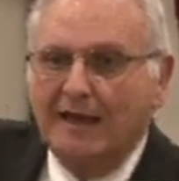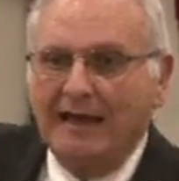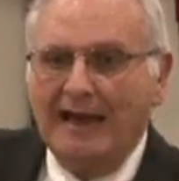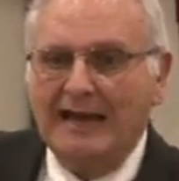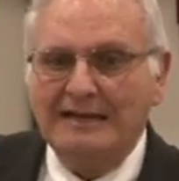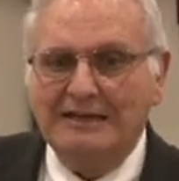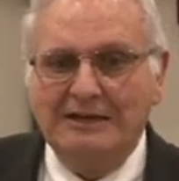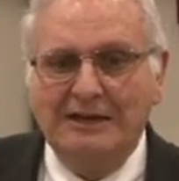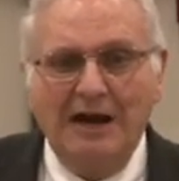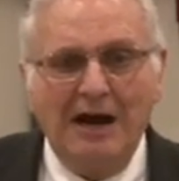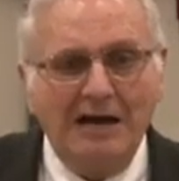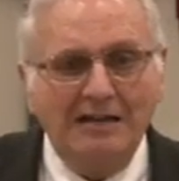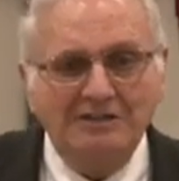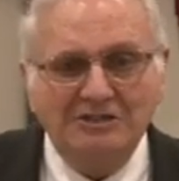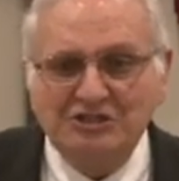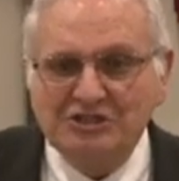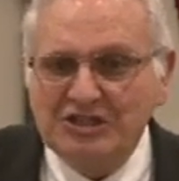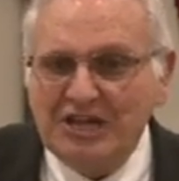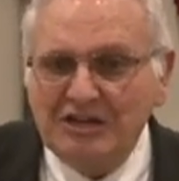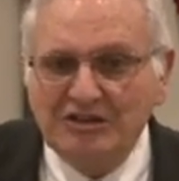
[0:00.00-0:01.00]
And
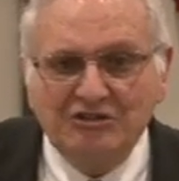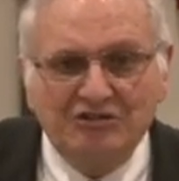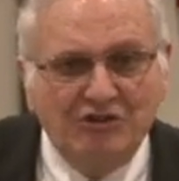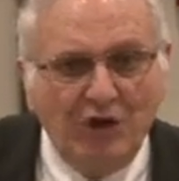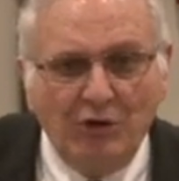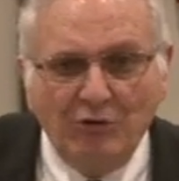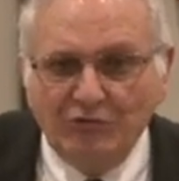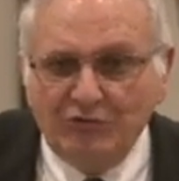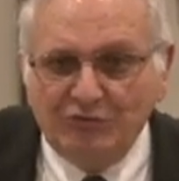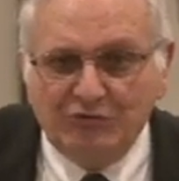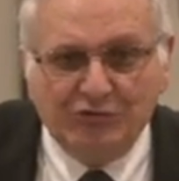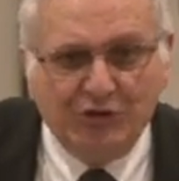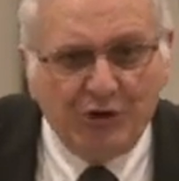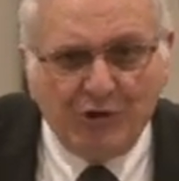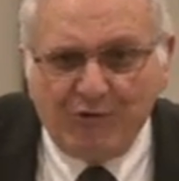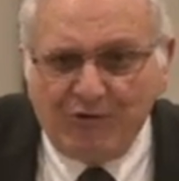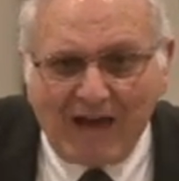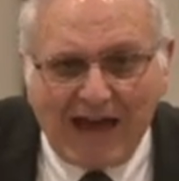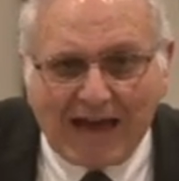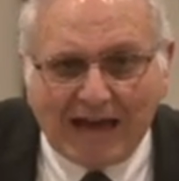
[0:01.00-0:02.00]
God said, Don't
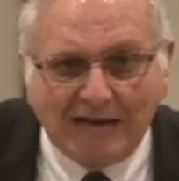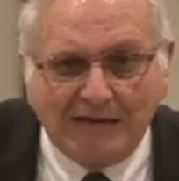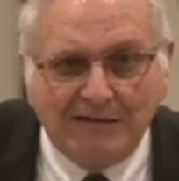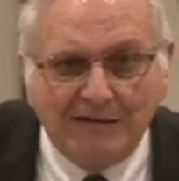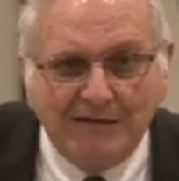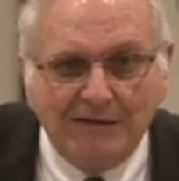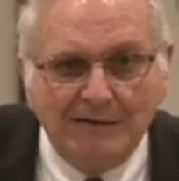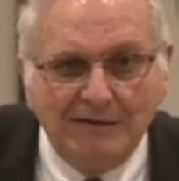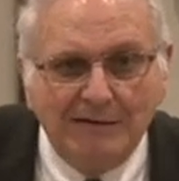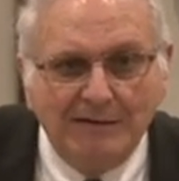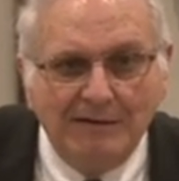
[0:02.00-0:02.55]
do that.